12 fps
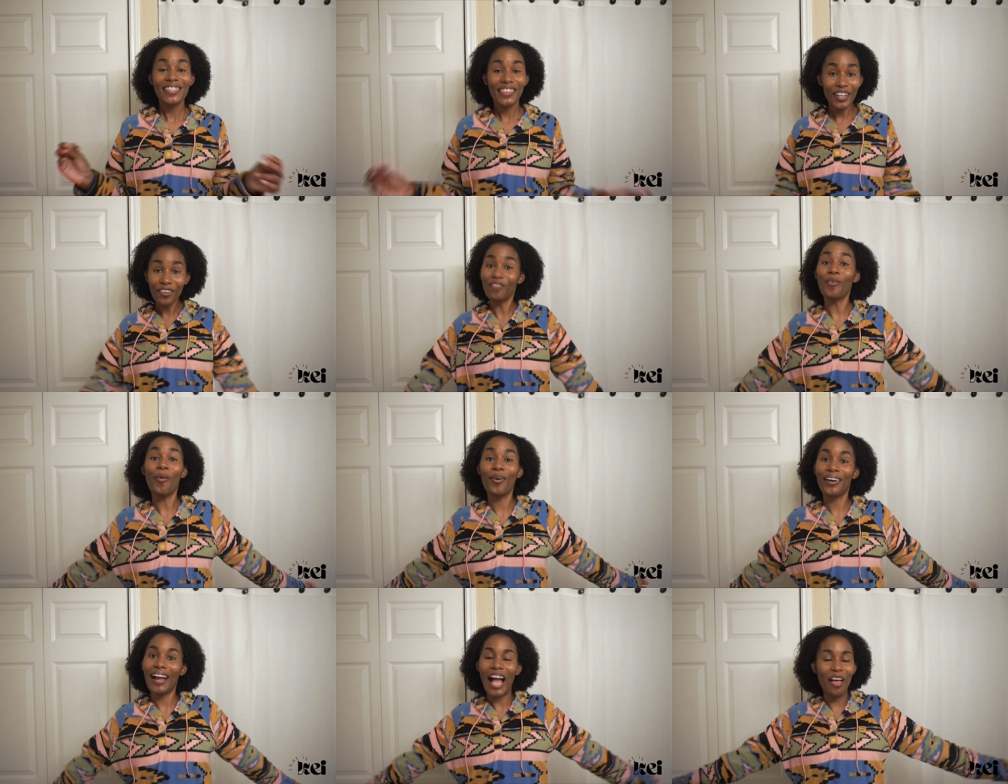
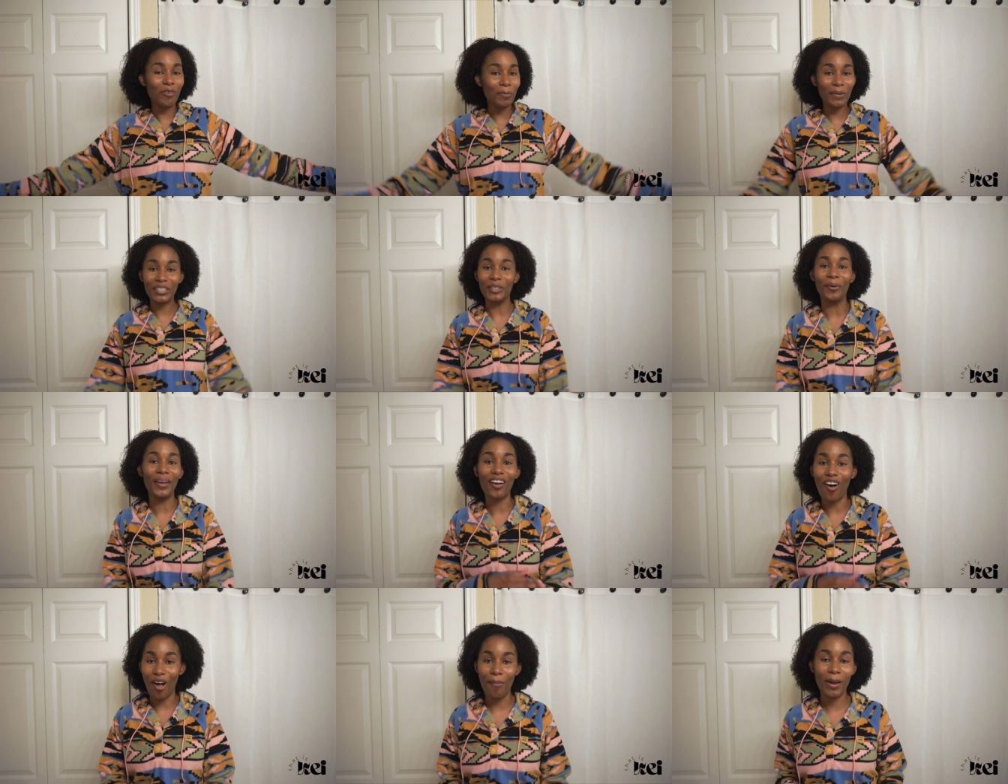Therefore, I will be doing
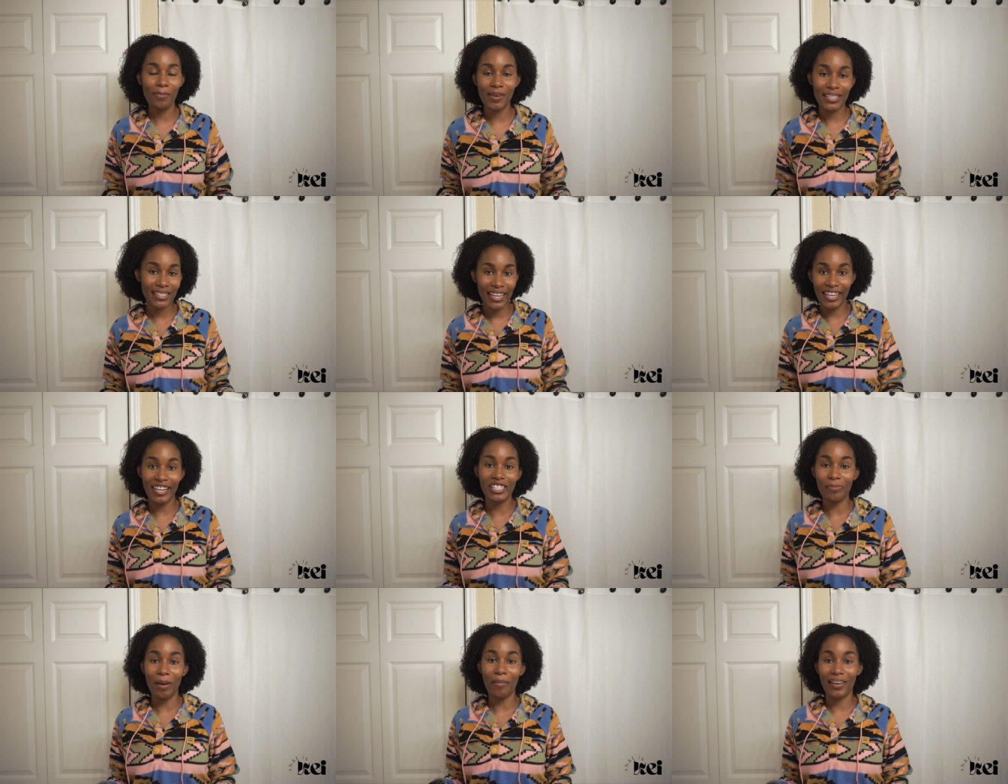all my maintenance
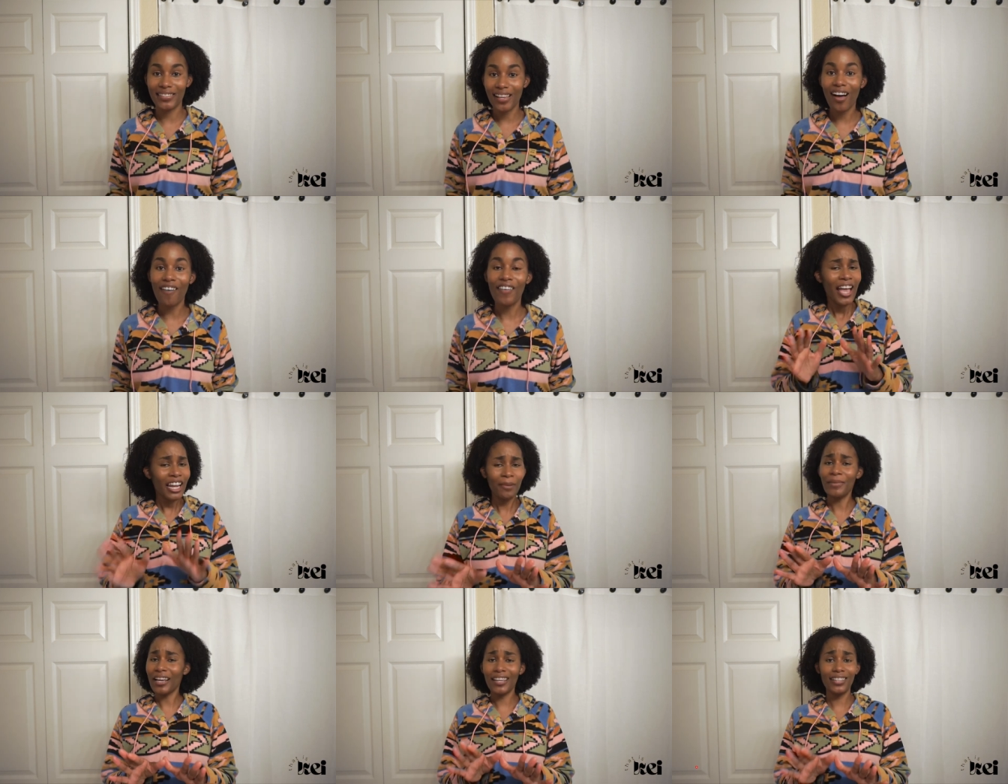by myself. And I'm
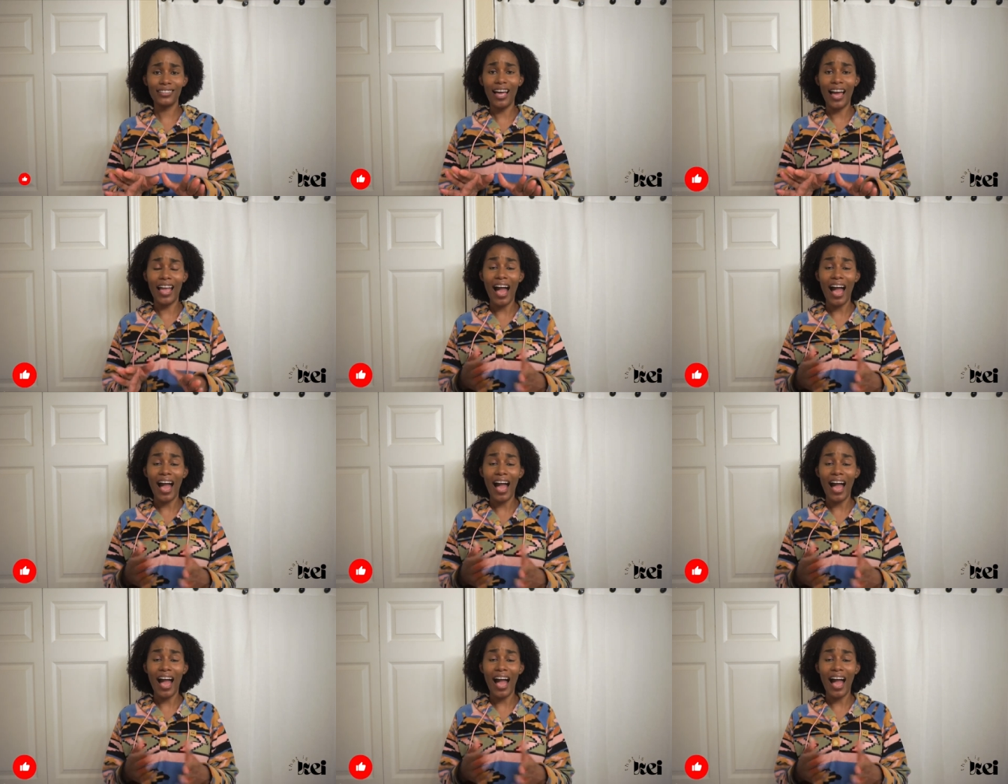not gonna lie,